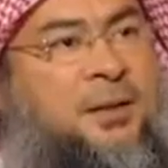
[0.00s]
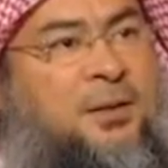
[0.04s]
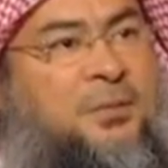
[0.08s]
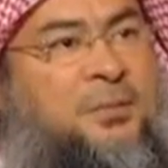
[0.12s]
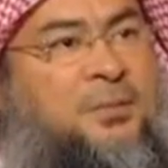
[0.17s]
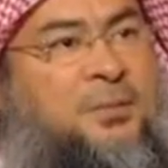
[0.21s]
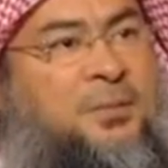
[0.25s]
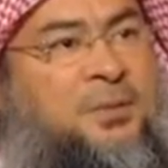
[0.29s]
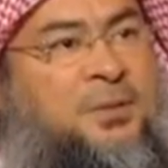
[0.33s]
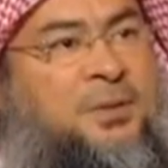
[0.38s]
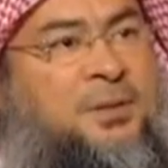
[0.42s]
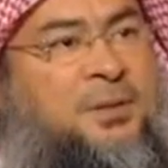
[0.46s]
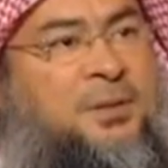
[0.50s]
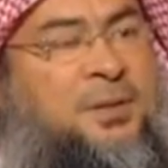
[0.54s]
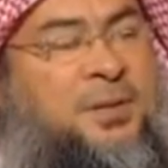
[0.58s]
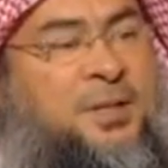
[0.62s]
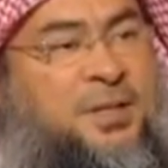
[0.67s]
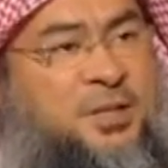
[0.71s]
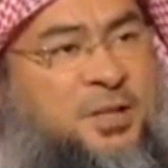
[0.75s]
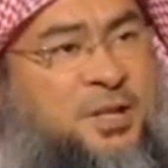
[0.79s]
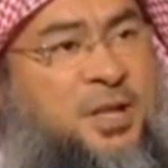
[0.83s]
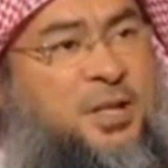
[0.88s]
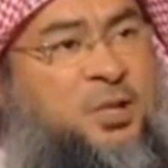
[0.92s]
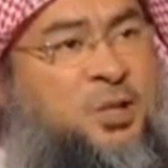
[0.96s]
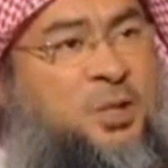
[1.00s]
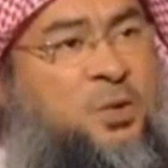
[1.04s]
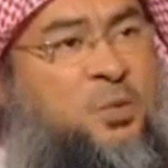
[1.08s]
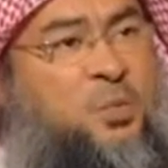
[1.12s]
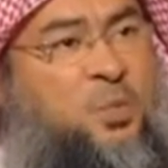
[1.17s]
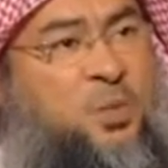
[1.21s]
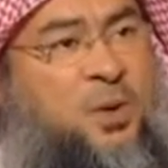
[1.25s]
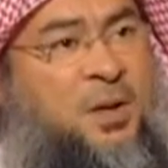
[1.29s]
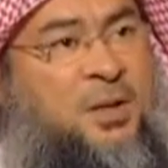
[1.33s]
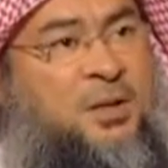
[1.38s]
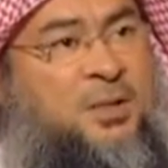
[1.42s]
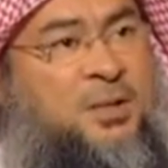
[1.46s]
of the
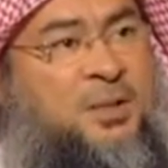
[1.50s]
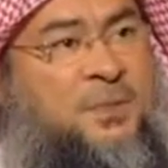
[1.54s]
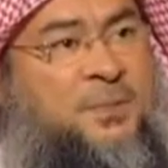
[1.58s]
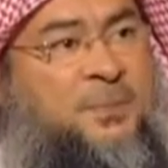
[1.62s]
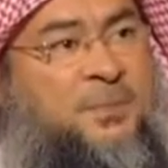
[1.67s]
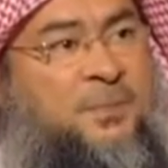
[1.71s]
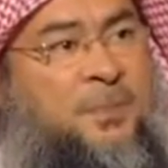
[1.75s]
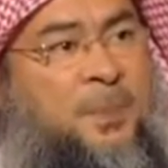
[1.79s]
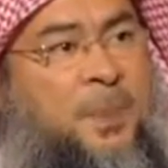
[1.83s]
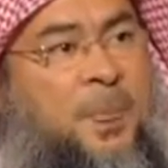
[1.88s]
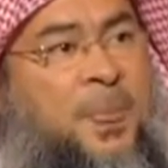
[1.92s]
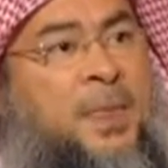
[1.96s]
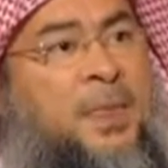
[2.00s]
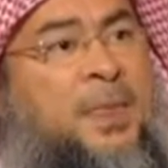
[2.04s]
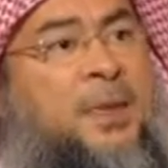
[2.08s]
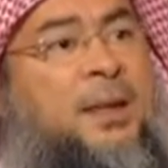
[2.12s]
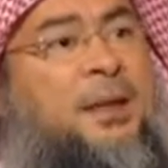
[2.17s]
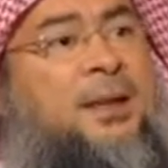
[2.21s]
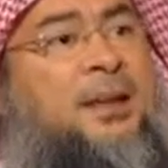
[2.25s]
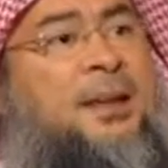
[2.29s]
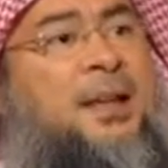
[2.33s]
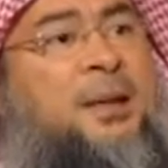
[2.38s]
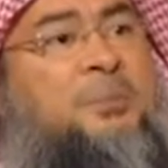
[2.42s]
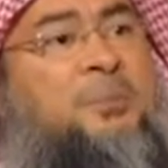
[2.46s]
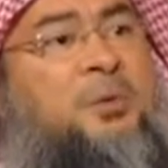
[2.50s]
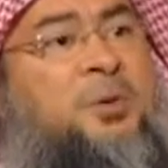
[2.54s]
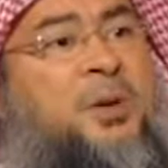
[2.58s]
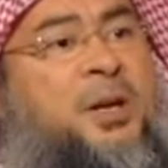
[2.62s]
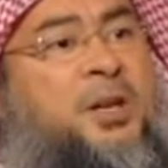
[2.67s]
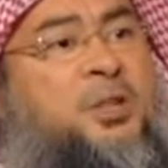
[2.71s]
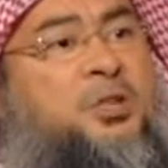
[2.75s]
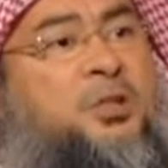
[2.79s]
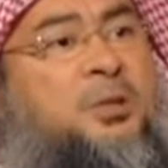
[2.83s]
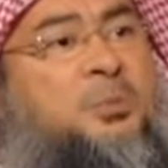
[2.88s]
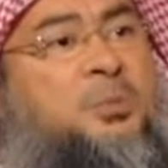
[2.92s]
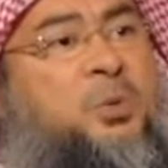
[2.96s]
recession was the
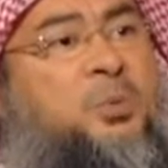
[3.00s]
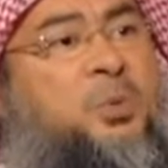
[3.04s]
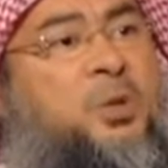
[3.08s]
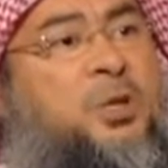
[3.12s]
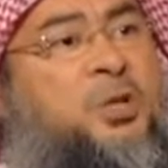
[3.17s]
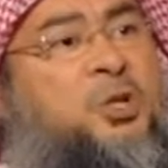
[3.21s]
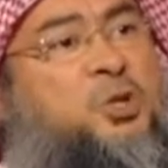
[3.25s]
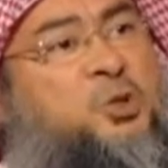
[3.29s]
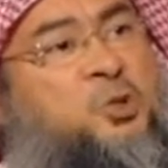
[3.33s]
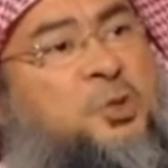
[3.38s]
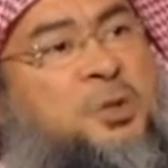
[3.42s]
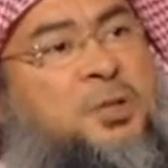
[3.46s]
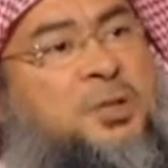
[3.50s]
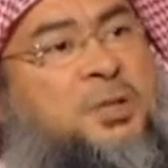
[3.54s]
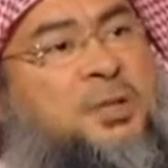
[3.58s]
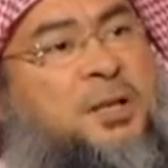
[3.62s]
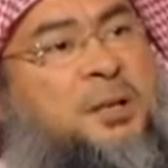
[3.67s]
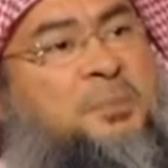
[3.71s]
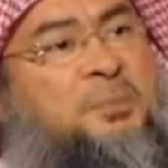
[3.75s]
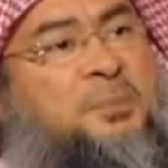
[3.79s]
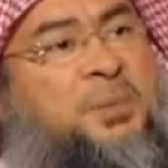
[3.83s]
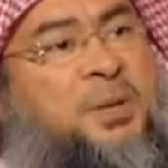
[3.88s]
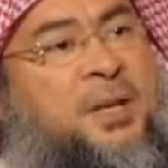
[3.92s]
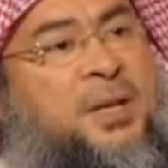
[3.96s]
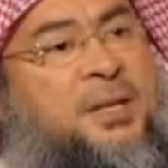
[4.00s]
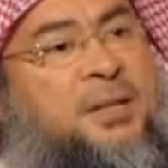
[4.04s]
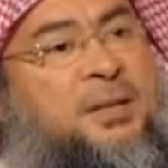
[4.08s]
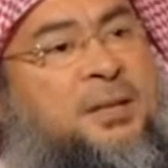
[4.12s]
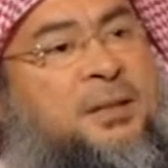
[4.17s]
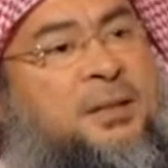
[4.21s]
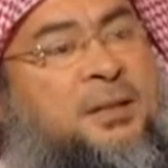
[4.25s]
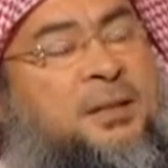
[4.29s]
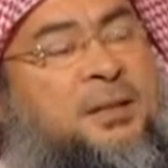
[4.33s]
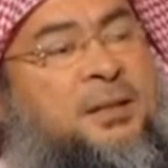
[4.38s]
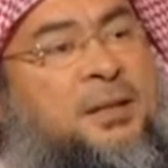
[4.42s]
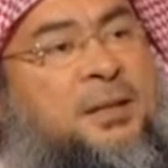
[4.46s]
collaboration between insurance companies
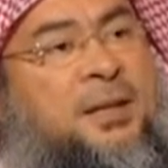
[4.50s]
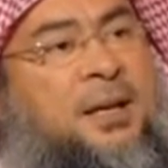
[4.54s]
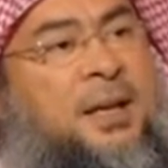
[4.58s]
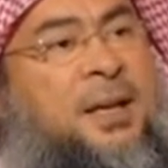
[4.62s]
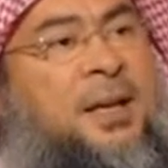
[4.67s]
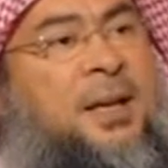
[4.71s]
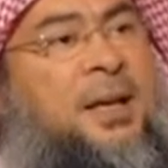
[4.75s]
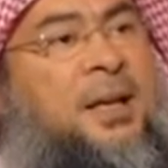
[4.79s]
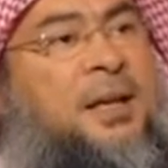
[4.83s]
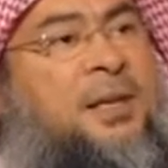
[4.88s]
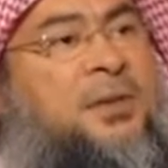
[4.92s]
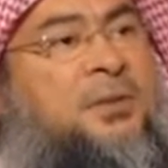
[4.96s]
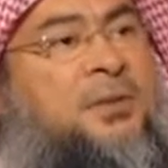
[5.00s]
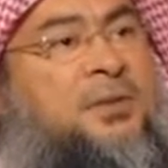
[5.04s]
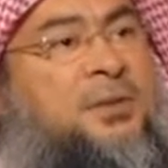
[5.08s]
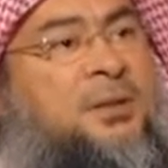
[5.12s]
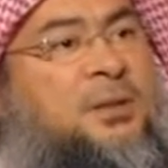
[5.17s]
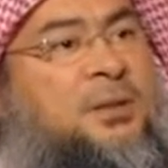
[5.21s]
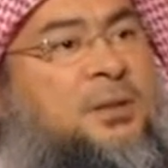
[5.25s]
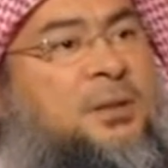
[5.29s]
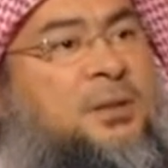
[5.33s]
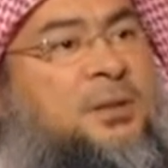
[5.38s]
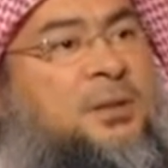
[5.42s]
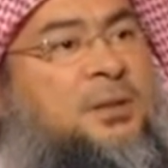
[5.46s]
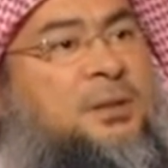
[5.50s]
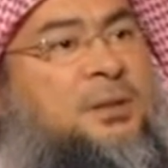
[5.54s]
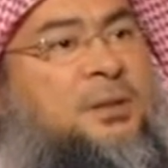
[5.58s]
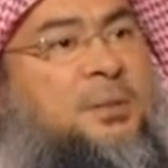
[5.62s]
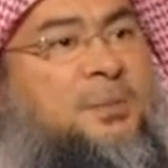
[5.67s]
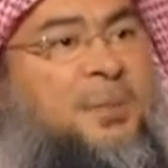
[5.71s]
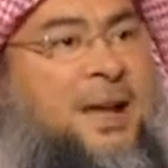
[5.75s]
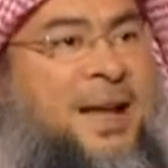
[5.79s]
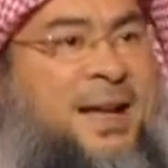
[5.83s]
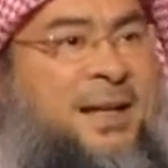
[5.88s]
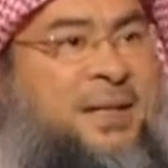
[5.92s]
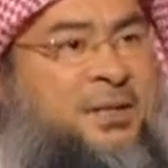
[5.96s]
and the
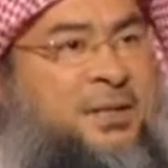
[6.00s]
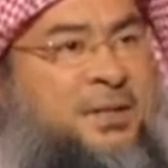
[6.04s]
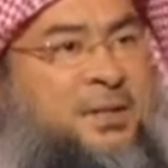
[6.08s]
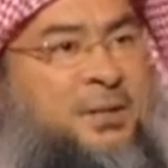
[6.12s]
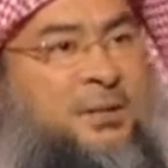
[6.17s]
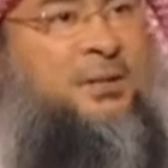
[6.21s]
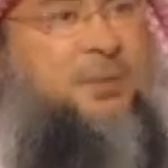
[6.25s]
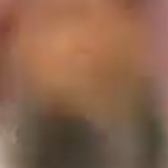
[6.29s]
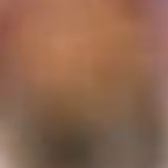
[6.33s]
banks.